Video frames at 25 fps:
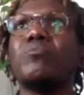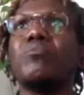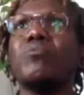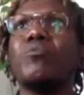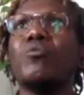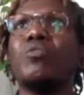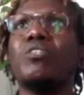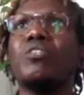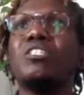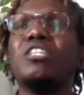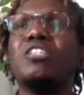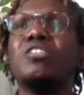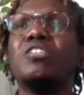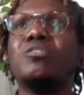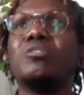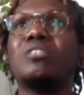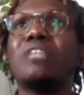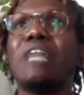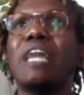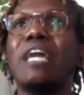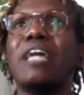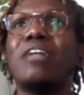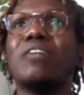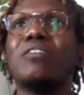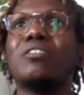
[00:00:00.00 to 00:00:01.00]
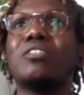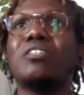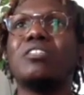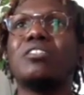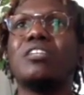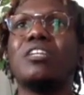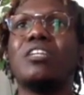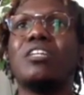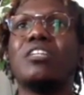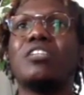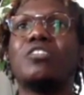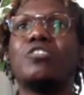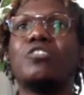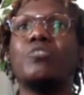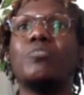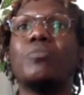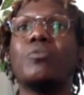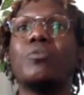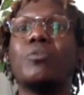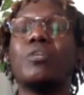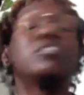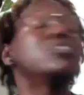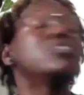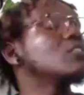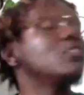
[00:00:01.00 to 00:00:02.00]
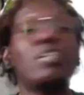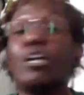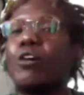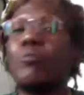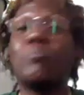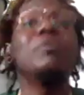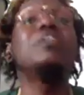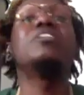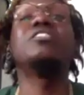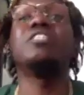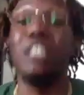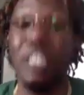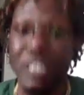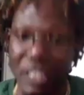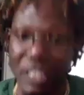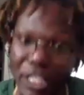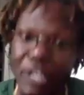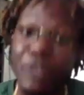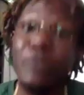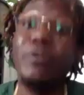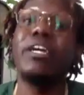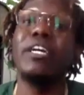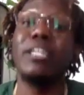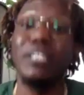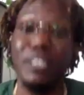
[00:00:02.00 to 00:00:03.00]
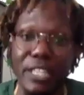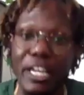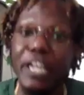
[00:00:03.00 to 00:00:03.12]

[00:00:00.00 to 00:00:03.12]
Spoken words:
when teachers say no such thing as stupid questions, no, bitch, yes, there is.